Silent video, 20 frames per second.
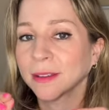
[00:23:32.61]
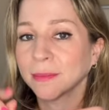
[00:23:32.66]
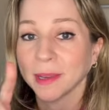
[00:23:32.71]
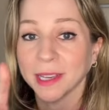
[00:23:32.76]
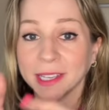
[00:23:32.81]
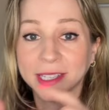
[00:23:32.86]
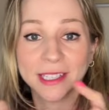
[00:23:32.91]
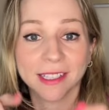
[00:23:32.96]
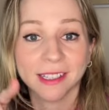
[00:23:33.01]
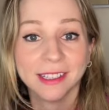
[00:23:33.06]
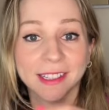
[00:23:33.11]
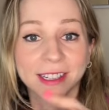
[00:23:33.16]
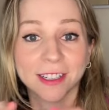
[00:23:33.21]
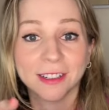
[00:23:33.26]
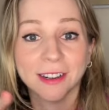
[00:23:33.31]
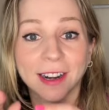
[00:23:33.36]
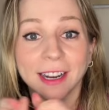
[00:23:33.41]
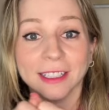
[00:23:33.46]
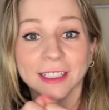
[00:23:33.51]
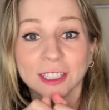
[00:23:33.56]
basically
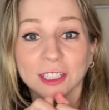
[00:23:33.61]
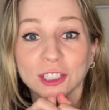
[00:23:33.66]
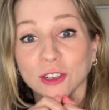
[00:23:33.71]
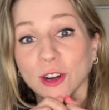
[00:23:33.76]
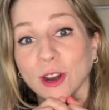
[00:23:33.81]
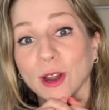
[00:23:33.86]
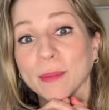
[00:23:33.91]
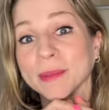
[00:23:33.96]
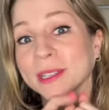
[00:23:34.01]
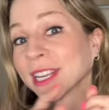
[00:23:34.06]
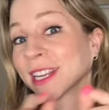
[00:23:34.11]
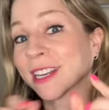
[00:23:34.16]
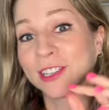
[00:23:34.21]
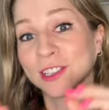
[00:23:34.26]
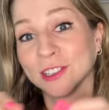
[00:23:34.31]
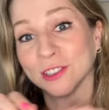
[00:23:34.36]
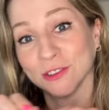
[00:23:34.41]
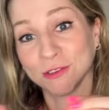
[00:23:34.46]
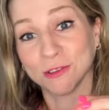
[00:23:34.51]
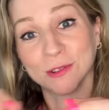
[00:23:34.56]
dragged and dropped
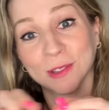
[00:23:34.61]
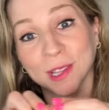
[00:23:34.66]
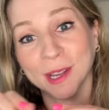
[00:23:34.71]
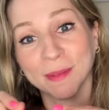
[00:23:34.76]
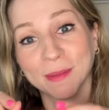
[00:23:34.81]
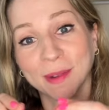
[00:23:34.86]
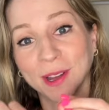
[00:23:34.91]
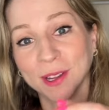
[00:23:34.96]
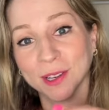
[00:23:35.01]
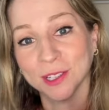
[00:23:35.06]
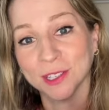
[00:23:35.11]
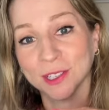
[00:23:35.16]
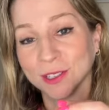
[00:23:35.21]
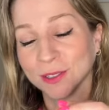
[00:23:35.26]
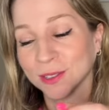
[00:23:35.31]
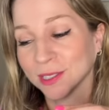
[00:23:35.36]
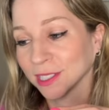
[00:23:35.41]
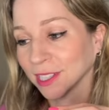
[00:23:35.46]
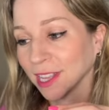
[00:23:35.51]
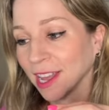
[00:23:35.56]
and drew them
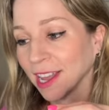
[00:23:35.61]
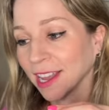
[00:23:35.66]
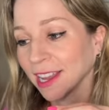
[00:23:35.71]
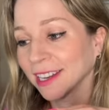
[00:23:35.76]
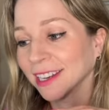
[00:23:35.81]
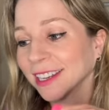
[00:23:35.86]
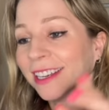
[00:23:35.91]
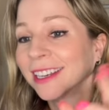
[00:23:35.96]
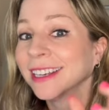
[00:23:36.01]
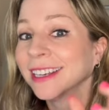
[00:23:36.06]
onto the line.